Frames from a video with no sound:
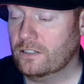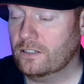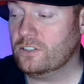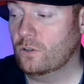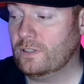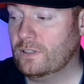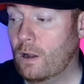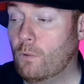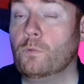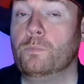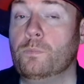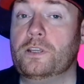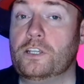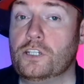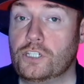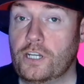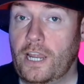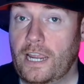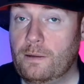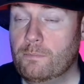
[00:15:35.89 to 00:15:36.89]
So that would be a
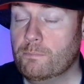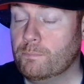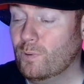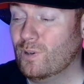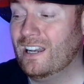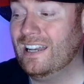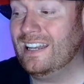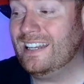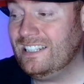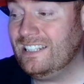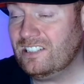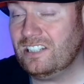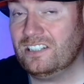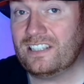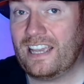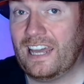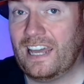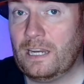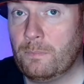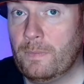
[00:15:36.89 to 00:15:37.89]
shame, but at least he's
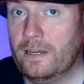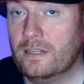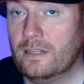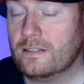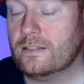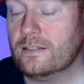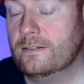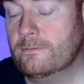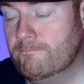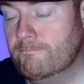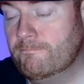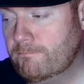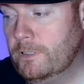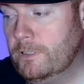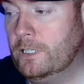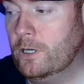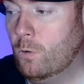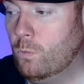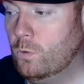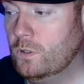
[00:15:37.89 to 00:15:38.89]
getting minutes, and
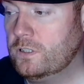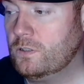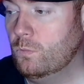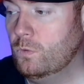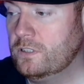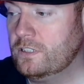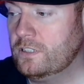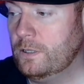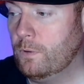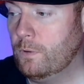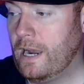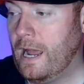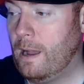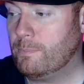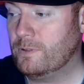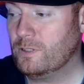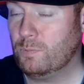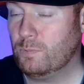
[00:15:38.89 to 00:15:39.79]
we'll see what happens.